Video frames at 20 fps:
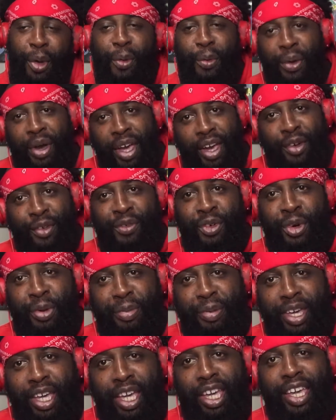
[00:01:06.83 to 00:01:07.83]
Well,
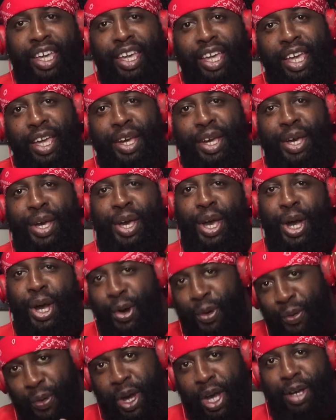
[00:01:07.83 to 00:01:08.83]
Ruby,
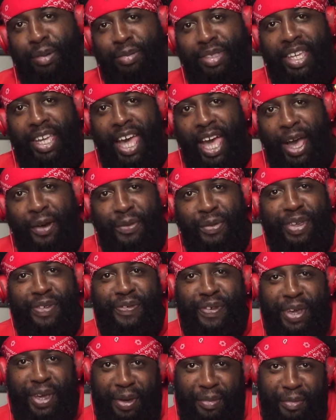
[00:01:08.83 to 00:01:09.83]
welcome to how we
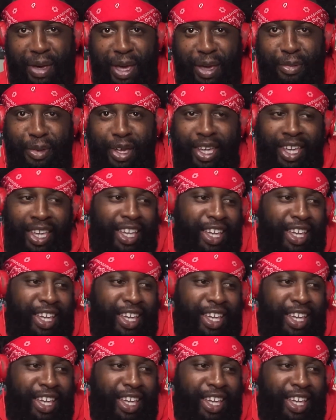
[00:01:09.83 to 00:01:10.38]
feel, baby,